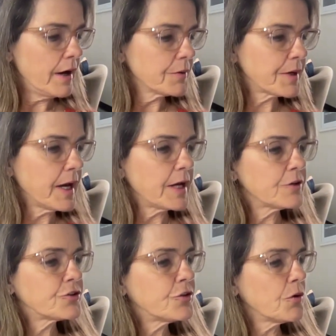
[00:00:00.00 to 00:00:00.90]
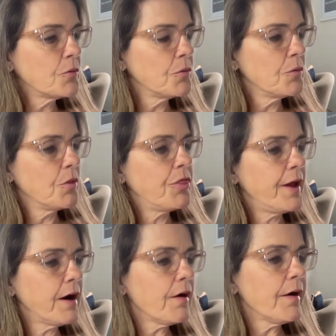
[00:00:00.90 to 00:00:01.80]
Okay, so
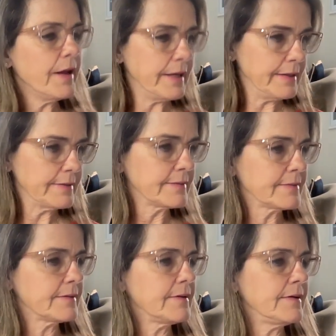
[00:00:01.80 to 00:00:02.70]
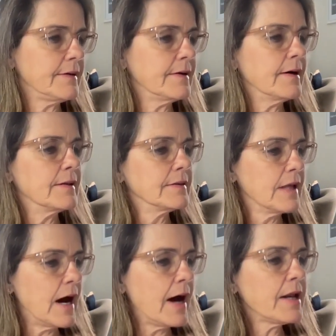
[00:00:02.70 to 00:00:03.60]
there is a
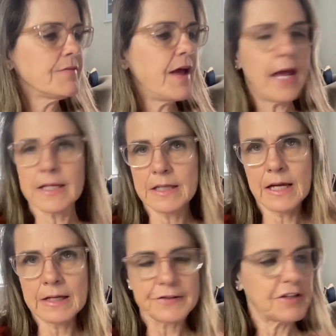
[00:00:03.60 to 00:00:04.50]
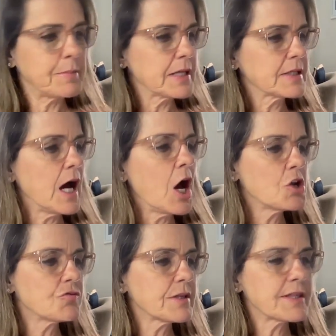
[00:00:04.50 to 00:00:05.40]
lot of headlines about the
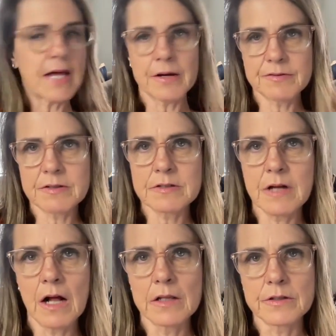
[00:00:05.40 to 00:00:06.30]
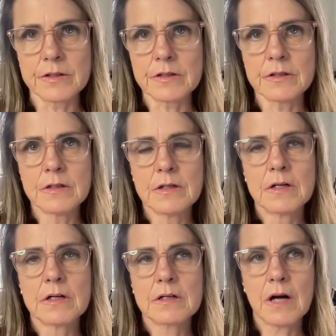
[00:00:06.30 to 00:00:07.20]
$100,000
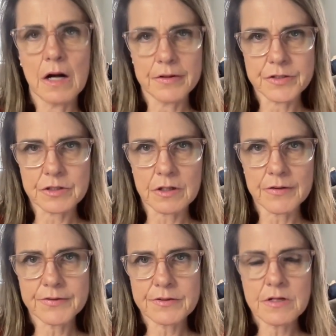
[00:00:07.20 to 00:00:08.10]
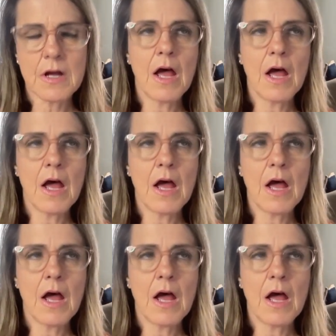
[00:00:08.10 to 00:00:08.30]
college cost.